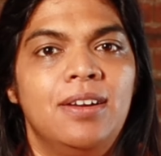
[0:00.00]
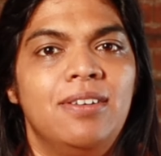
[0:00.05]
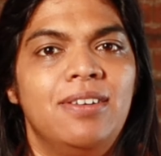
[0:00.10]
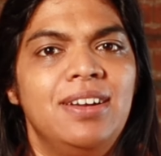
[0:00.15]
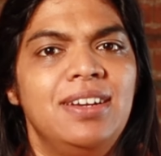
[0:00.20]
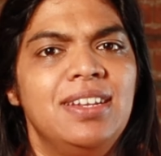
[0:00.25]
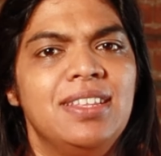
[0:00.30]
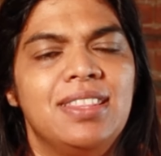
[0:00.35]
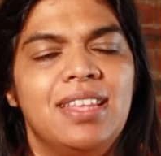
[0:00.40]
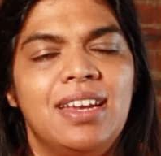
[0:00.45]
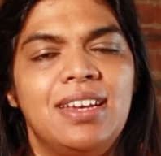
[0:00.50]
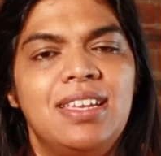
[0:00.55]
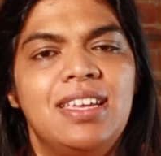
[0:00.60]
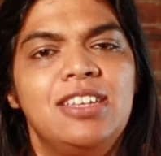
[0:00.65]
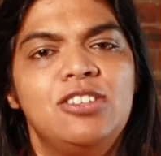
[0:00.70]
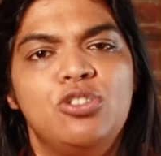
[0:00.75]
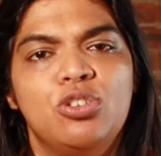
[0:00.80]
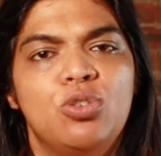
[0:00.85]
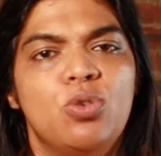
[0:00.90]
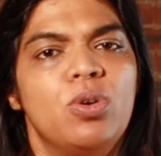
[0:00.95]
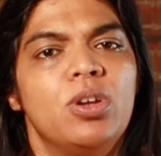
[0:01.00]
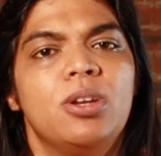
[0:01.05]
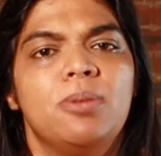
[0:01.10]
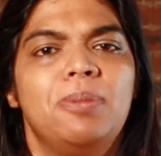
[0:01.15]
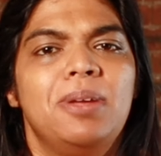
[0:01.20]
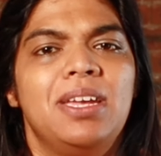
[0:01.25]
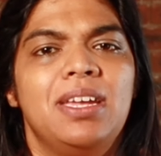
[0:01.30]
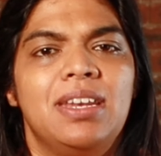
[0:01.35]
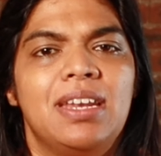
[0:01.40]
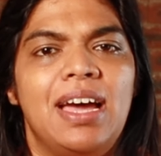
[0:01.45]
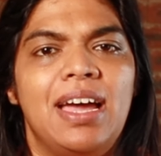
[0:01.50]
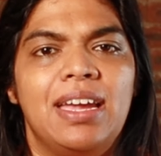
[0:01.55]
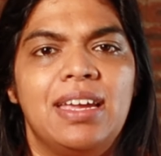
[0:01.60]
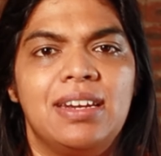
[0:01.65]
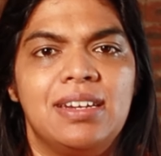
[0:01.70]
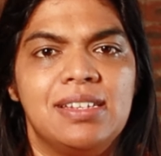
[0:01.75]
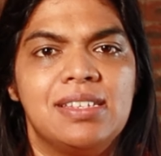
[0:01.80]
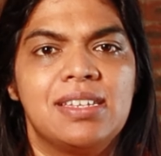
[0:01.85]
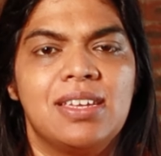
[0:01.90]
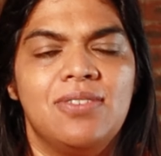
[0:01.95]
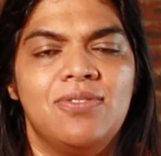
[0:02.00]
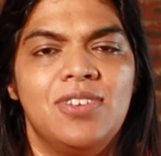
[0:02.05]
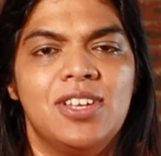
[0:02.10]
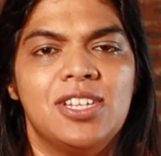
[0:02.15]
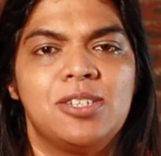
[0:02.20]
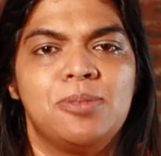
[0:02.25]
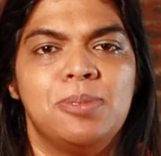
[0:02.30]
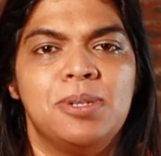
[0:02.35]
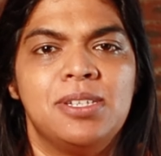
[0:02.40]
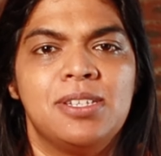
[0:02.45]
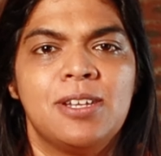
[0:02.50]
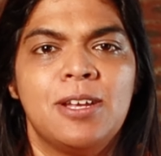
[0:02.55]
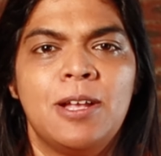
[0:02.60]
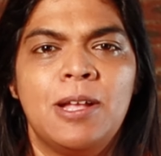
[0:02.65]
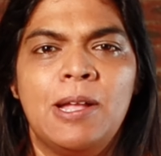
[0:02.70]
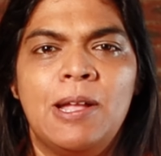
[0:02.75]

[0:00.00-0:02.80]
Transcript: right? In that case, you don't want to be in high risk investments.